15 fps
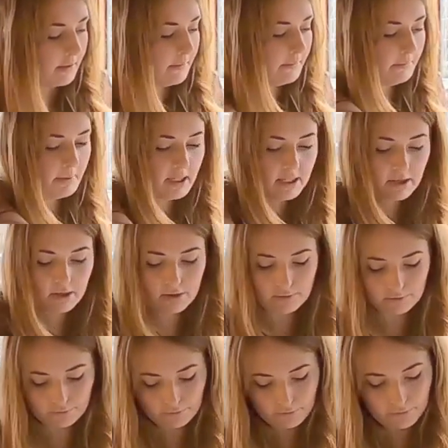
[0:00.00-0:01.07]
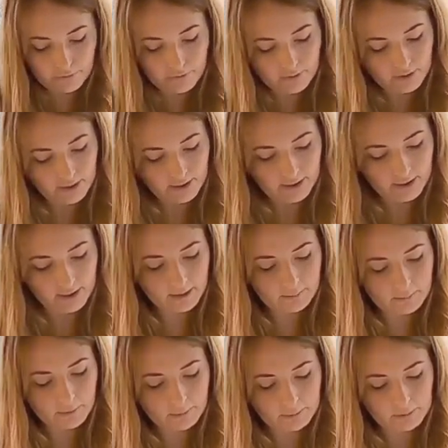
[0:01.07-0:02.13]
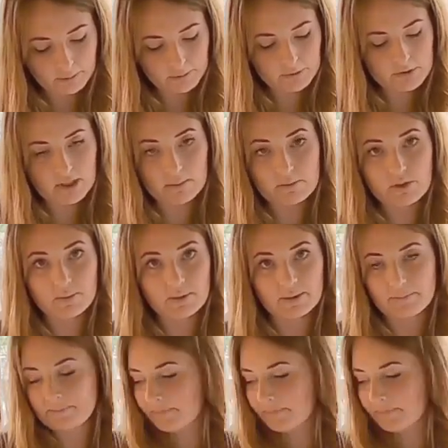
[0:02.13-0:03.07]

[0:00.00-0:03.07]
And fill it off and pop your board up to it.